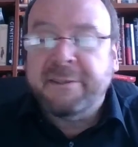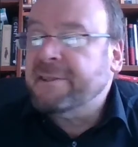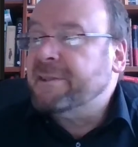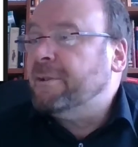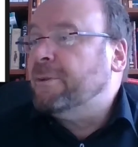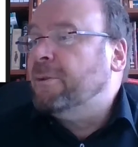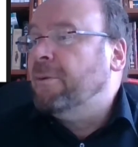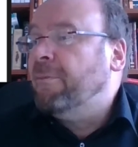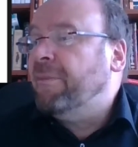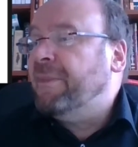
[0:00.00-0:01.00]
So
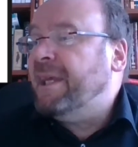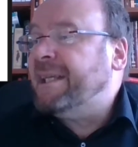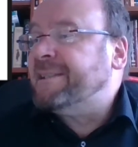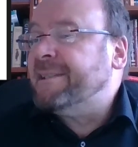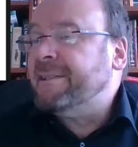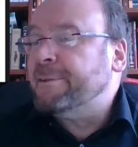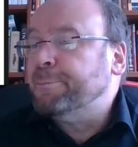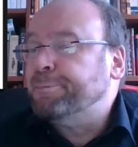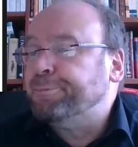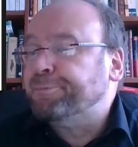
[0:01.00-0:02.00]
that's it,
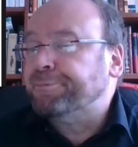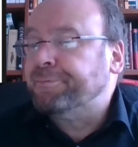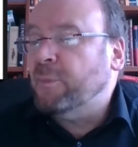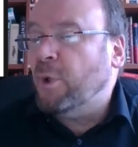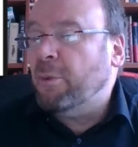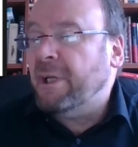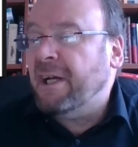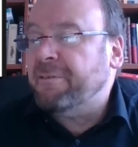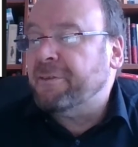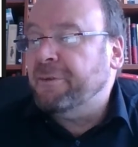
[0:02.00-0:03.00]
what we
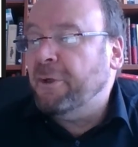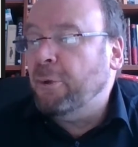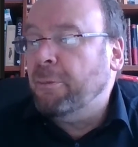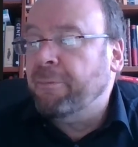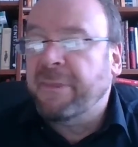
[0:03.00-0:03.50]
have to know.